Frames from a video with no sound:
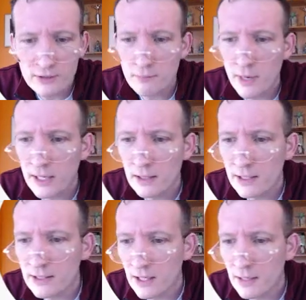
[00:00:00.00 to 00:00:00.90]
with my
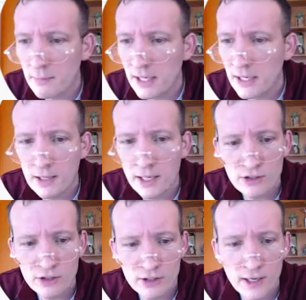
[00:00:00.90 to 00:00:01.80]
list that I made
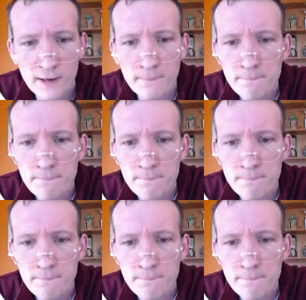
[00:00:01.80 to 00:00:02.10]
yesterday.